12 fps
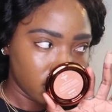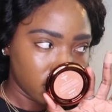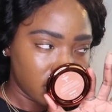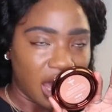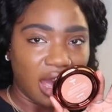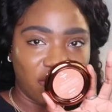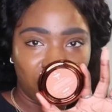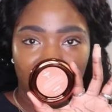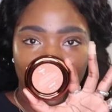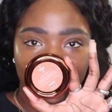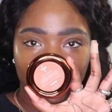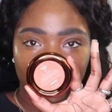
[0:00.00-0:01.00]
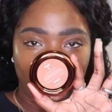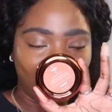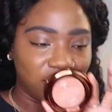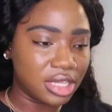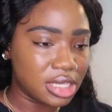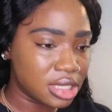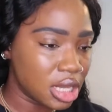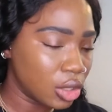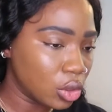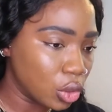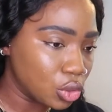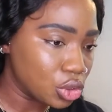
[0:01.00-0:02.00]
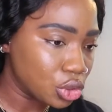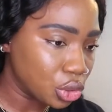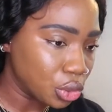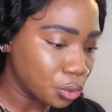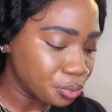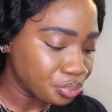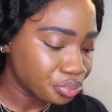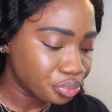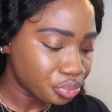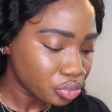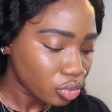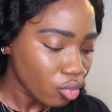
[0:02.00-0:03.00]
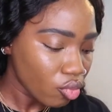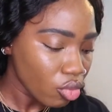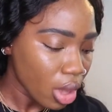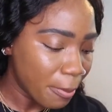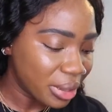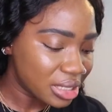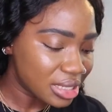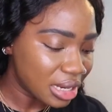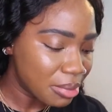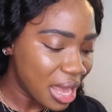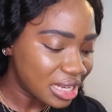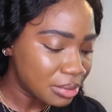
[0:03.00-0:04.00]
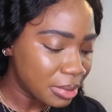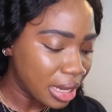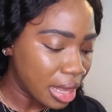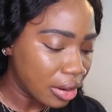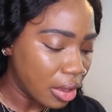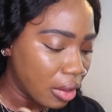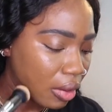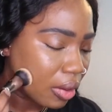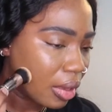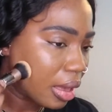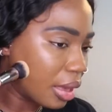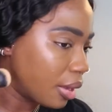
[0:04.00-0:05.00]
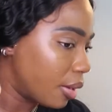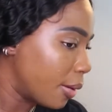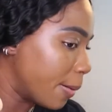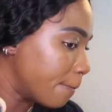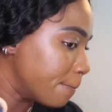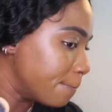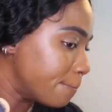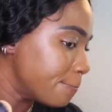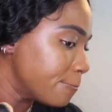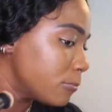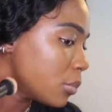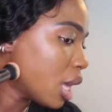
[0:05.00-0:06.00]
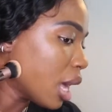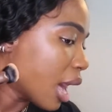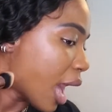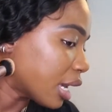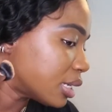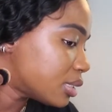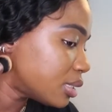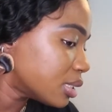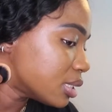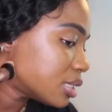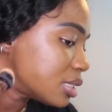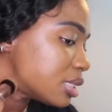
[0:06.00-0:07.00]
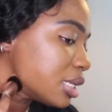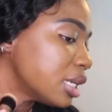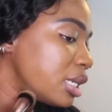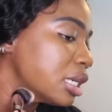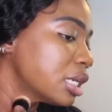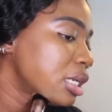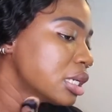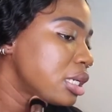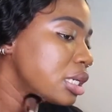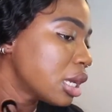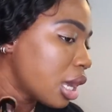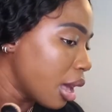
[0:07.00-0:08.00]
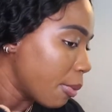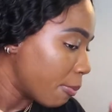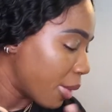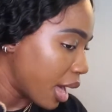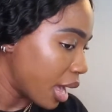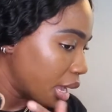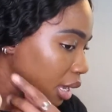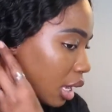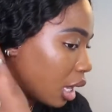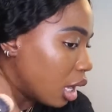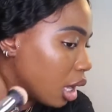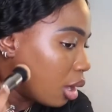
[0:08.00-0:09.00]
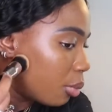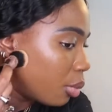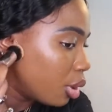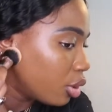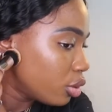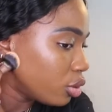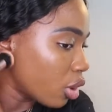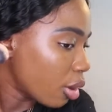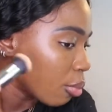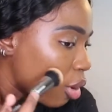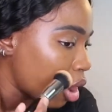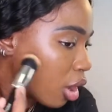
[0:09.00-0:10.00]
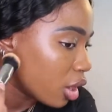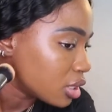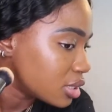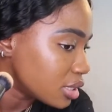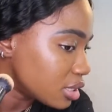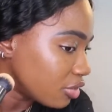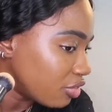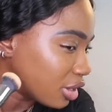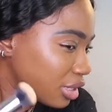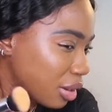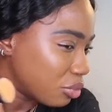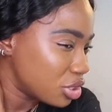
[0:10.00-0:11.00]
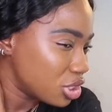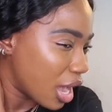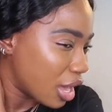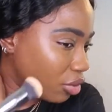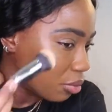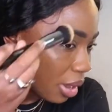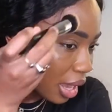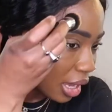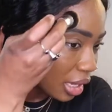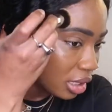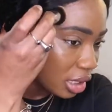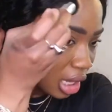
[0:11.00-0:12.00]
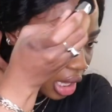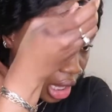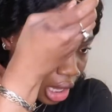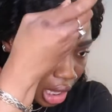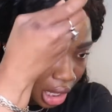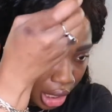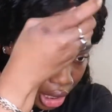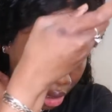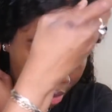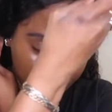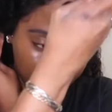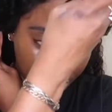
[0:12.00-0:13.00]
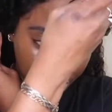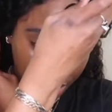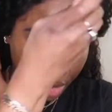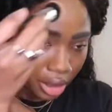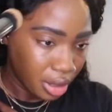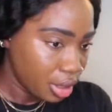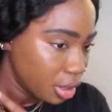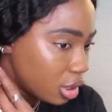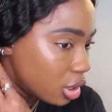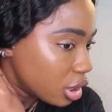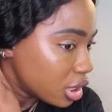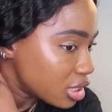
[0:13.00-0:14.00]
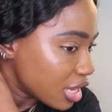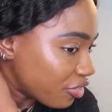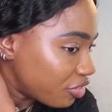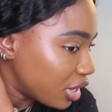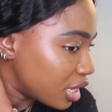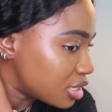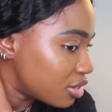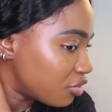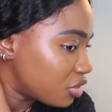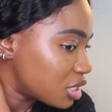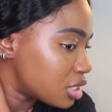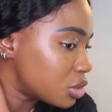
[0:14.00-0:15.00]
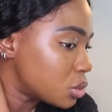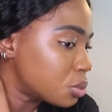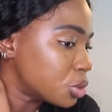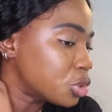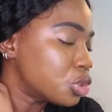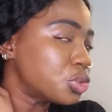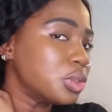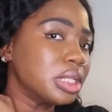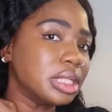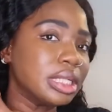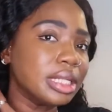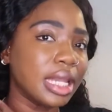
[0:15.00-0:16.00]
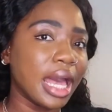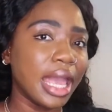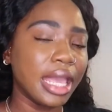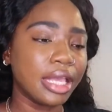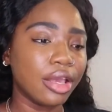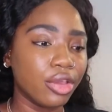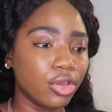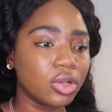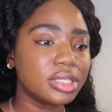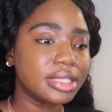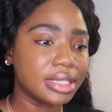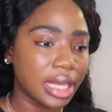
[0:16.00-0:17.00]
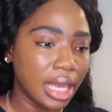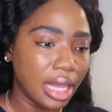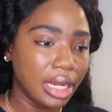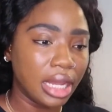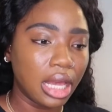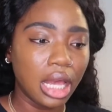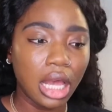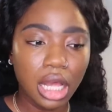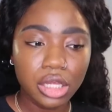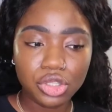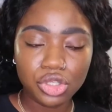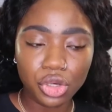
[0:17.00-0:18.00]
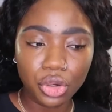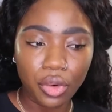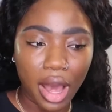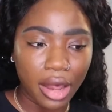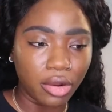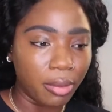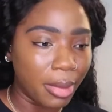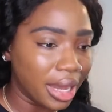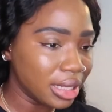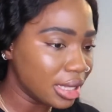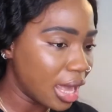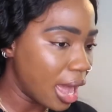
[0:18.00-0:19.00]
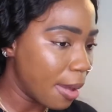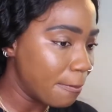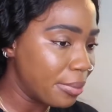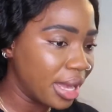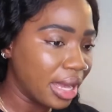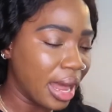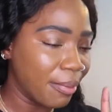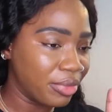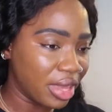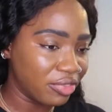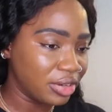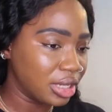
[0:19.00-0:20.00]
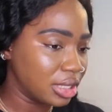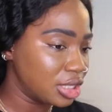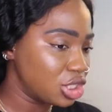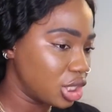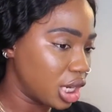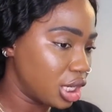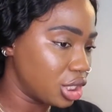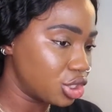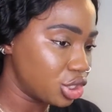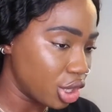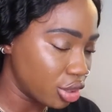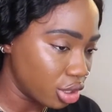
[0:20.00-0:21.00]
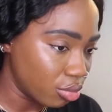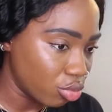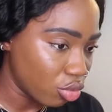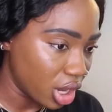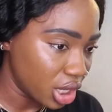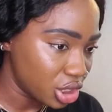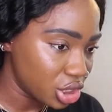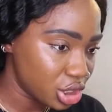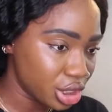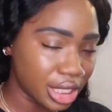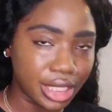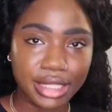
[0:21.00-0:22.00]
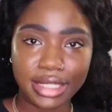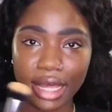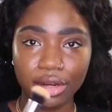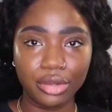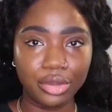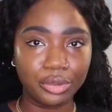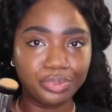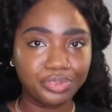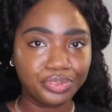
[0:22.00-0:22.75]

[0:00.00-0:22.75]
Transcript: yeah, if you're like have this close to you. But it's not a bad smell at all. I could still see my dark marks and stuff like that, which I don't mind, because I feel as if this is supposed to look like your skin, so I don't mind that. But I'm definitely gonna change the brush because I don't